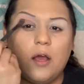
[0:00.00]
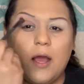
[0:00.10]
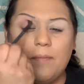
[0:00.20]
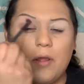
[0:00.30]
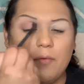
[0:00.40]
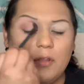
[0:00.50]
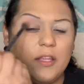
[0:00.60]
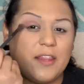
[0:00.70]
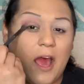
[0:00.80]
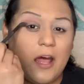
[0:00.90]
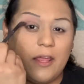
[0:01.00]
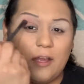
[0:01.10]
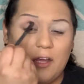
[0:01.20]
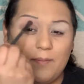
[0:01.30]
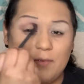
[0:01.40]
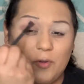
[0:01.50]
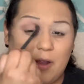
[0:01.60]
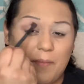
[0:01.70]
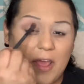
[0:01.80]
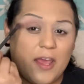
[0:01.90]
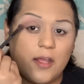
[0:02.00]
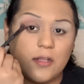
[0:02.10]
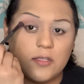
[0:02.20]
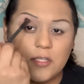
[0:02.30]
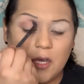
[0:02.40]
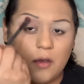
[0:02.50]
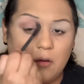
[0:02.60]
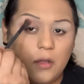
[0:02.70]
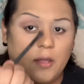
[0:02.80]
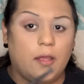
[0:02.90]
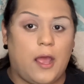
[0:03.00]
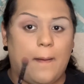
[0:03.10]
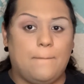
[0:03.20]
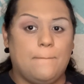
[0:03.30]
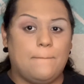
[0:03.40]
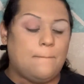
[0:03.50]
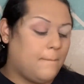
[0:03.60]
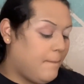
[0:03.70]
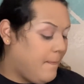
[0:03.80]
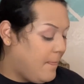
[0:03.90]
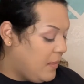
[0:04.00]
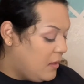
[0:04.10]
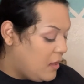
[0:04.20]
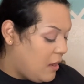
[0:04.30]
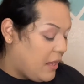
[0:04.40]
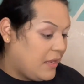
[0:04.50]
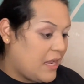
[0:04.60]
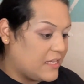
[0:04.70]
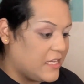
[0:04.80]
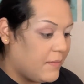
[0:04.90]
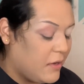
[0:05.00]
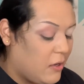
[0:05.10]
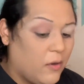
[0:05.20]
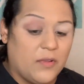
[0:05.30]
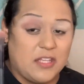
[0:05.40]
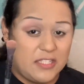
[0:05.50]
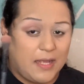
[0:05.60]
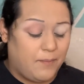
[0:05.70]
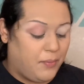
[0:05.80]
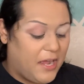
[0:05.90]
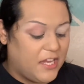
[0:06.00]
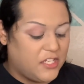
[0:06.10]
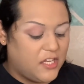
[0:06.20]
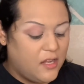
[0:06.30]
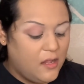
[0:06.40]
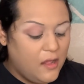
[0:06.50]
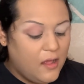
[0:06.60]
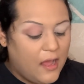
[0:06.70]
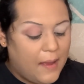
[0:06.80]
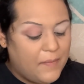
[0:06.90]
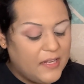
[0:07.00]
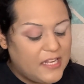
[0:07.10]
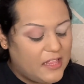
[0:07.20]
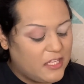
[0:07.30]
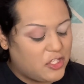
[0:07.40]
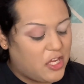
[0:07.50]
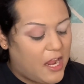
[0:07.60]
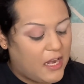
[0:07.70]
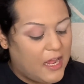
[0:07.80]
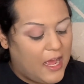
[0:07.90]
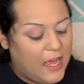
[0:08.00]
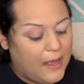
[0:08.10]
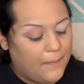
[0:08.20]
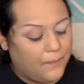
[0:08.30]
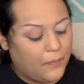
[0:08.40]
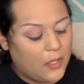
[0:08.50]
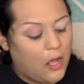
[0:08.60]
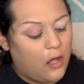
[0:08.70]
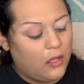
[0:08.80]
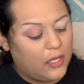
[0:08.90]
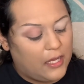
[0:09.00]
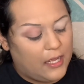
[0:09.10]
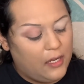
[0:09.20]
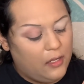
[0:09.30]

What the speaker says: not really that like annoyed by it, so yeah. Okay, next thing I'm gonna go on with the same brush. I'm gonna take the shade All Good,